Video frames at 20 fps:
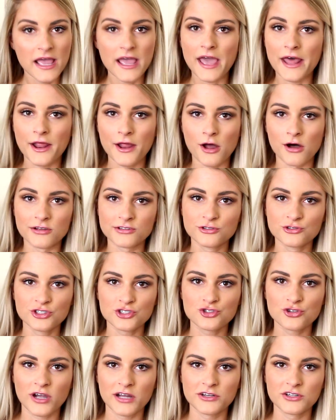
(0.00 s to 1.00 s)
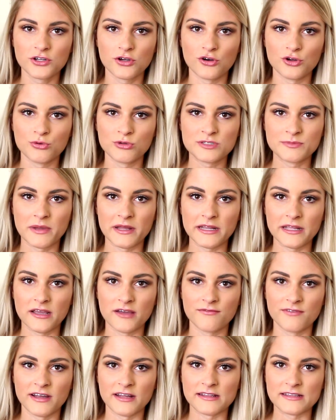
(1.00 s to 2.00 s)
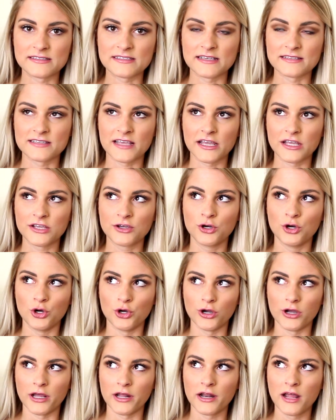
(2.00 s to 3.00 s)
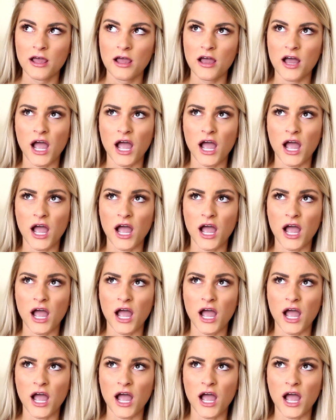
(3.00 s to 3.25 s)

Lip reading: and I also just tried to go to as many events as I could.